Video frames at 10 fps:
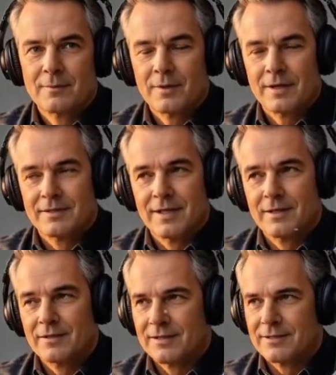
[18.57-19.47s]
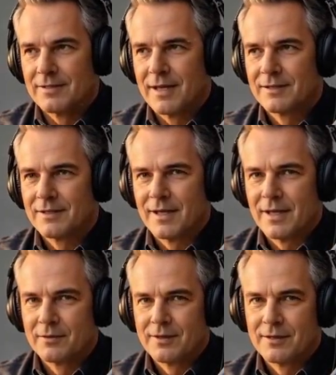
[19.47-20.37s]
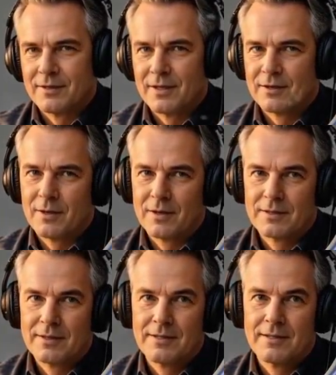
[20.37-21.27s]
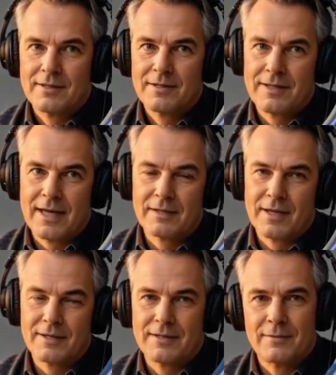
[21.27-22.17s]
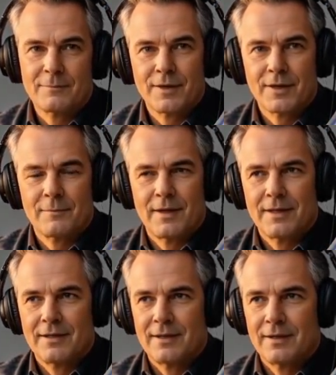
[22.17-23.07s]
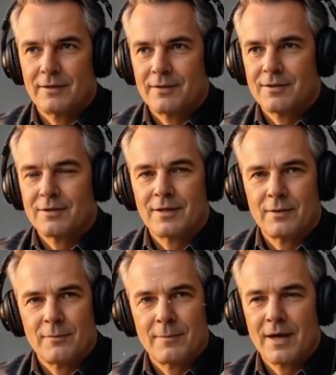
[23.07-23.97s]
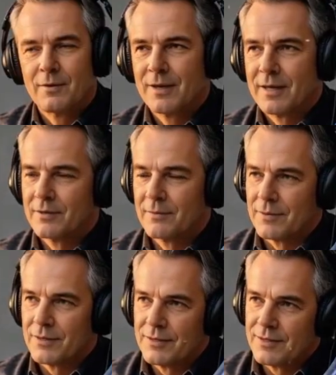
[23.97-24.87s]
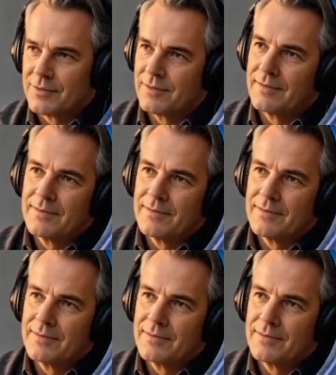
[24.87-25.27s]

break down exactly how they turn launches, satellites, and big money deals into a powerhouse business.